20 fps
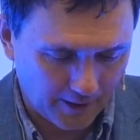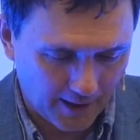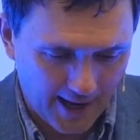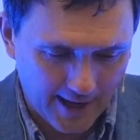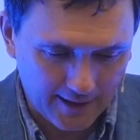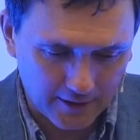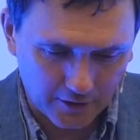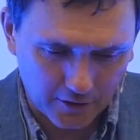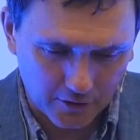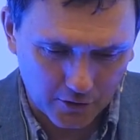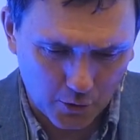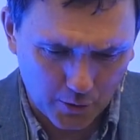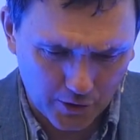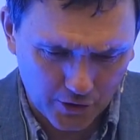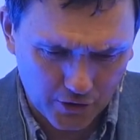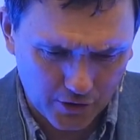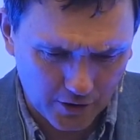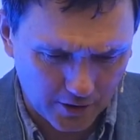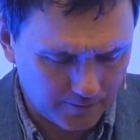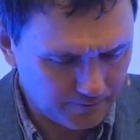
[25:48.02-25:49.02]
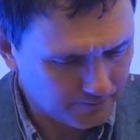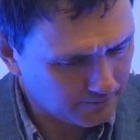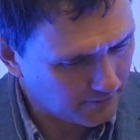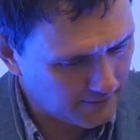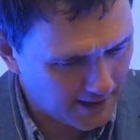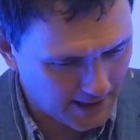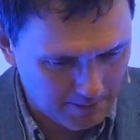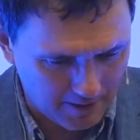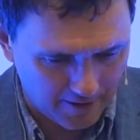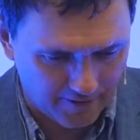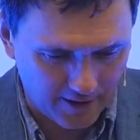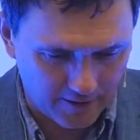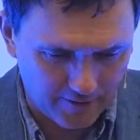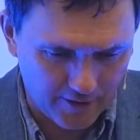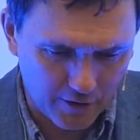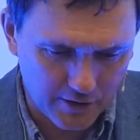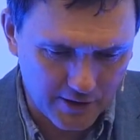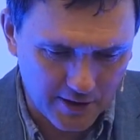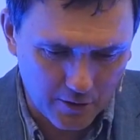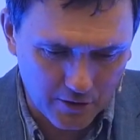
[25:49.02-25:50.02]
Anglican Christian, take my faith
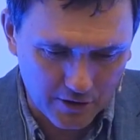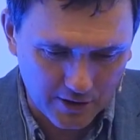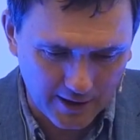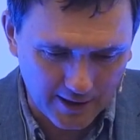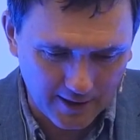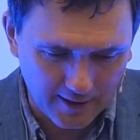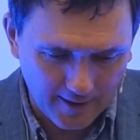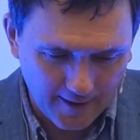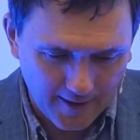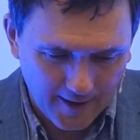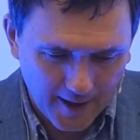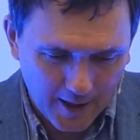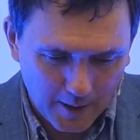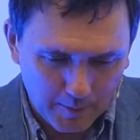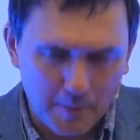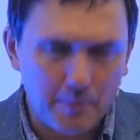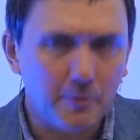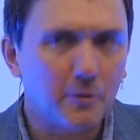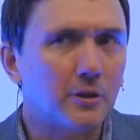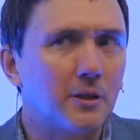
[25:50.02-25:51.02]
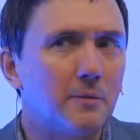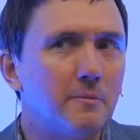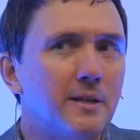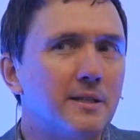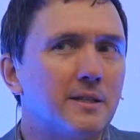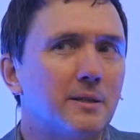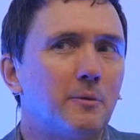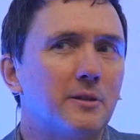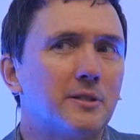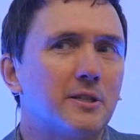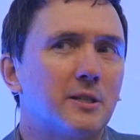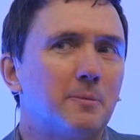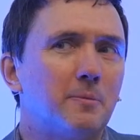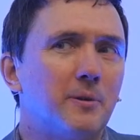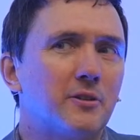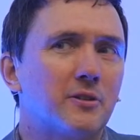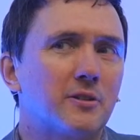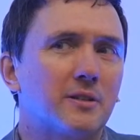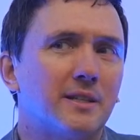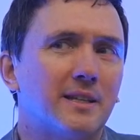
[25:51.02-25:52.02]
very seriously, people look at me somewhat
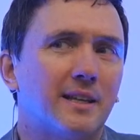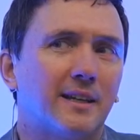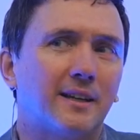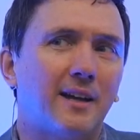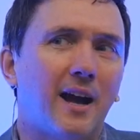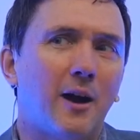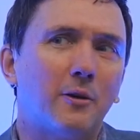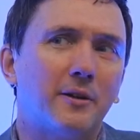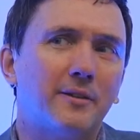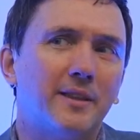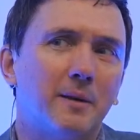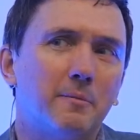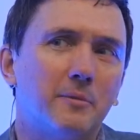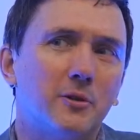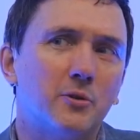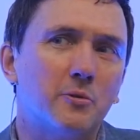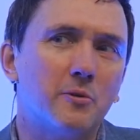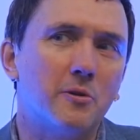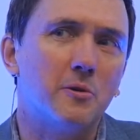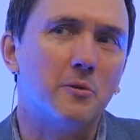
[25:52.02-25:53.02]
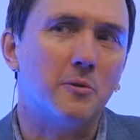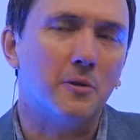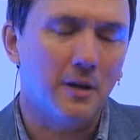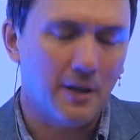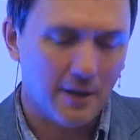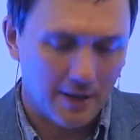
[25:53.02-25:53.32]
suspiciously, like, how can that be true?